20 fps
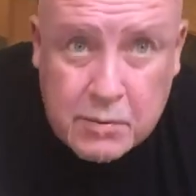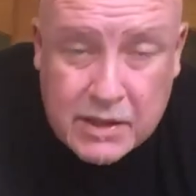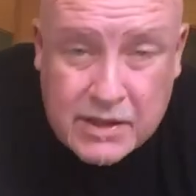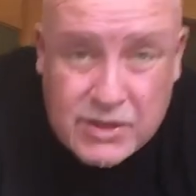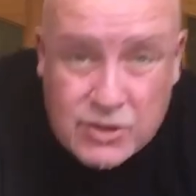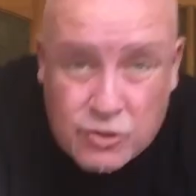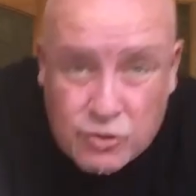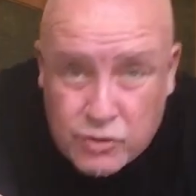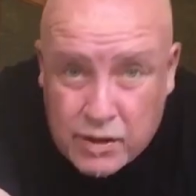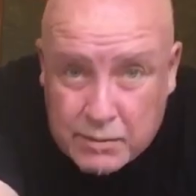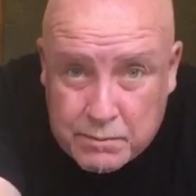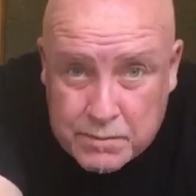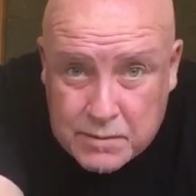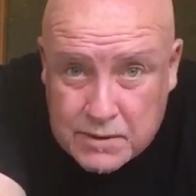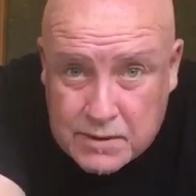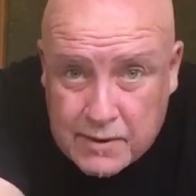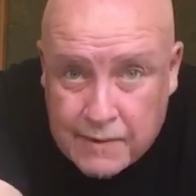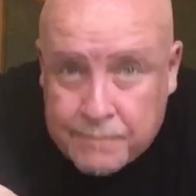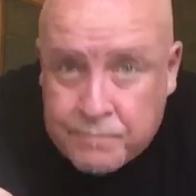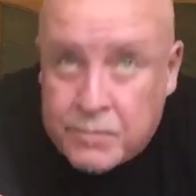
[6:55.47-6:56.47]
them in
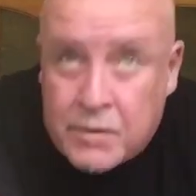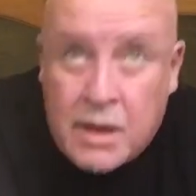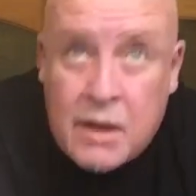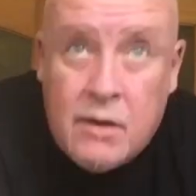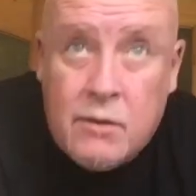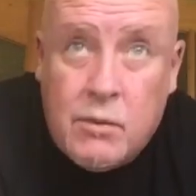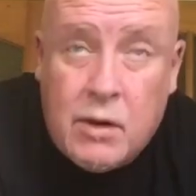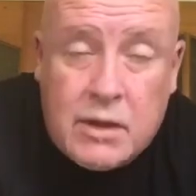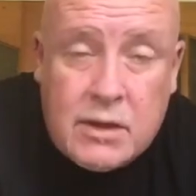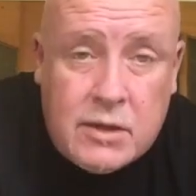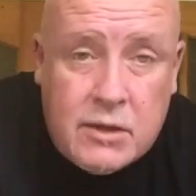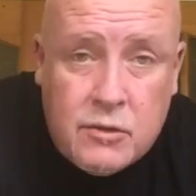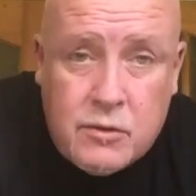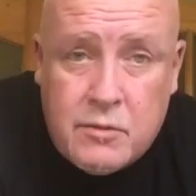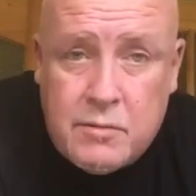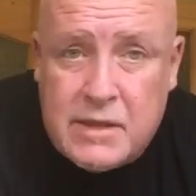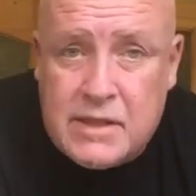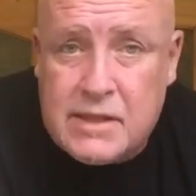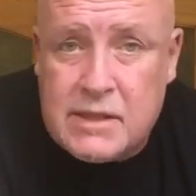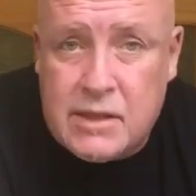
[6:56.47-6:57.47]
strips, want to do
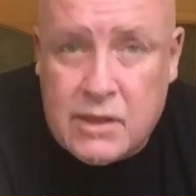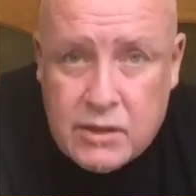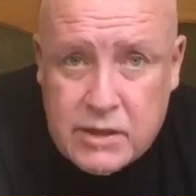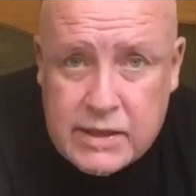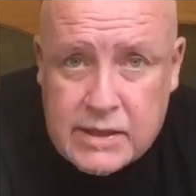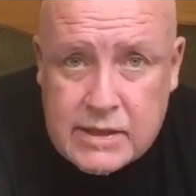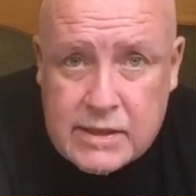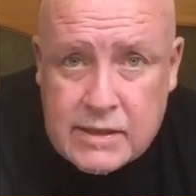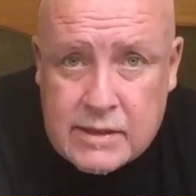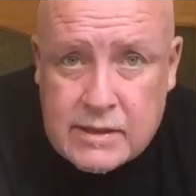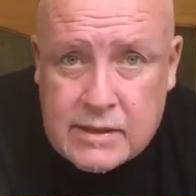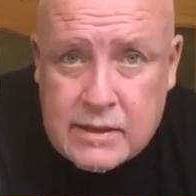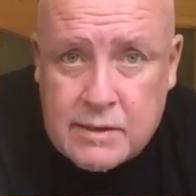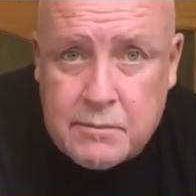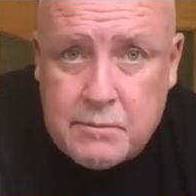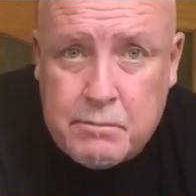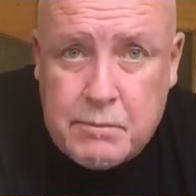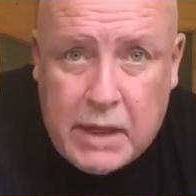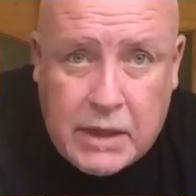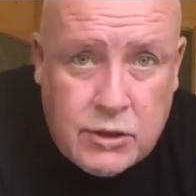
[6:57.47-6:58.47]
them in slices,
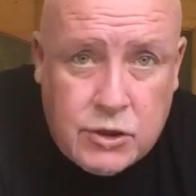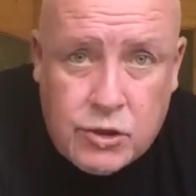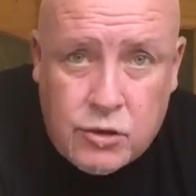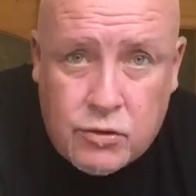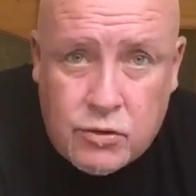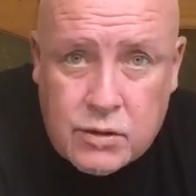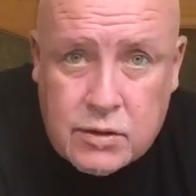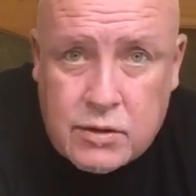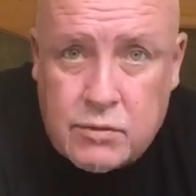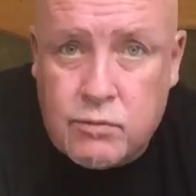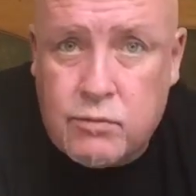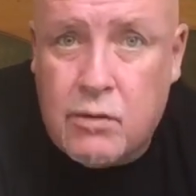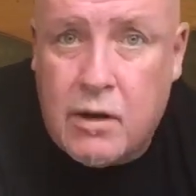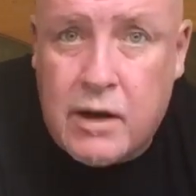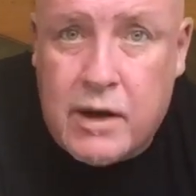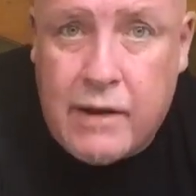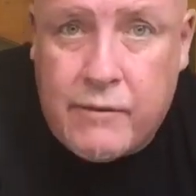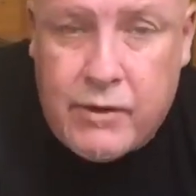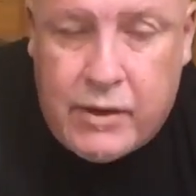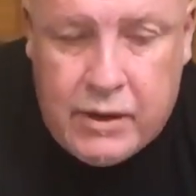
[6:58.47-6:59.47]
big chunks,
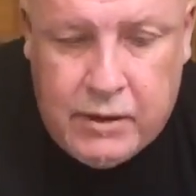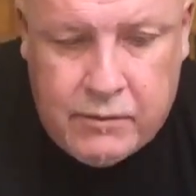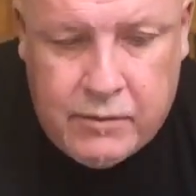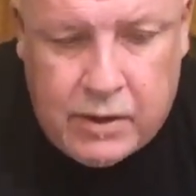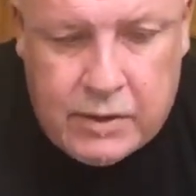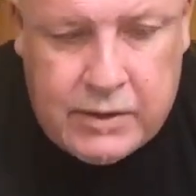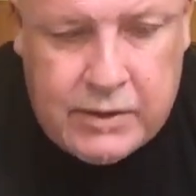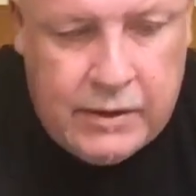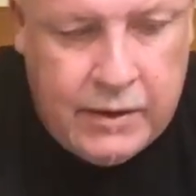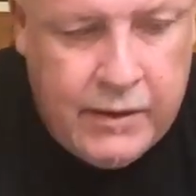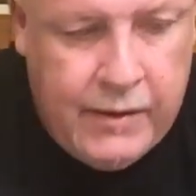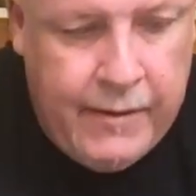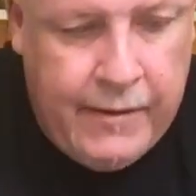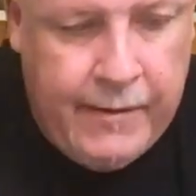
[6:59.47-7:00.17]
whatever you want.